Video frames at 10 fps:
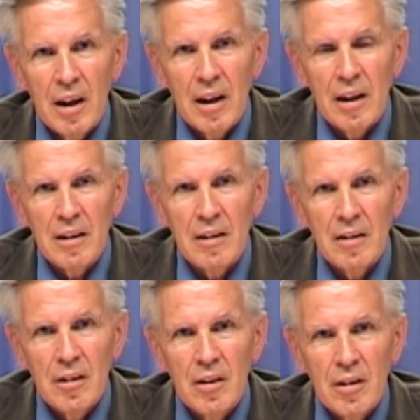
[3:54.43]
And
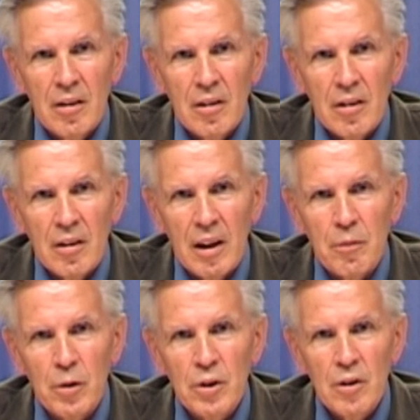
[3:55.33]

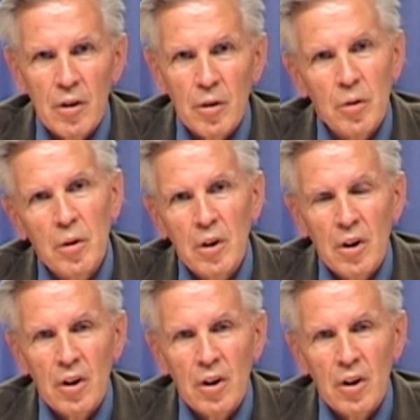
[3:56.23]
there was, though,